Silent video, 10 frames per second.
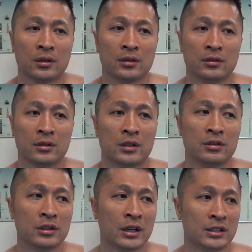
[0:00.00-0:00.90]
You know, here
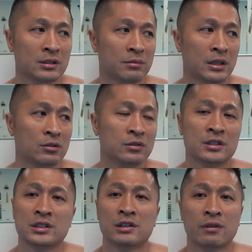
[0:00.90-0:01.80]
you got somebody who
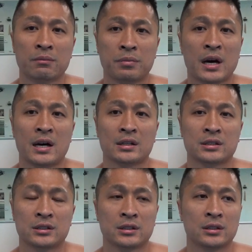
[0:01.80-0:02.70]
doesn't even
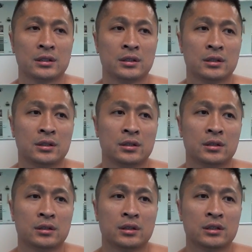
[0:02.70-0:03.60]
box,
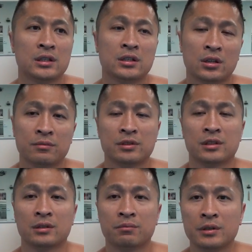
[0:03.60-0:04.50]
and he comes
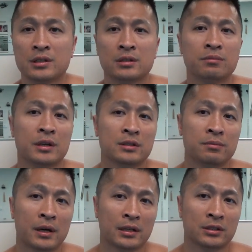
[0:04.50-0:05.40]
in and beats the best
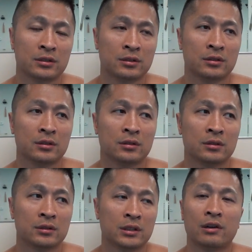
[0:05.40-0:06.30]
boxer
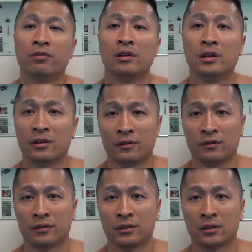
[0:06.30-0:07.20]
to ever live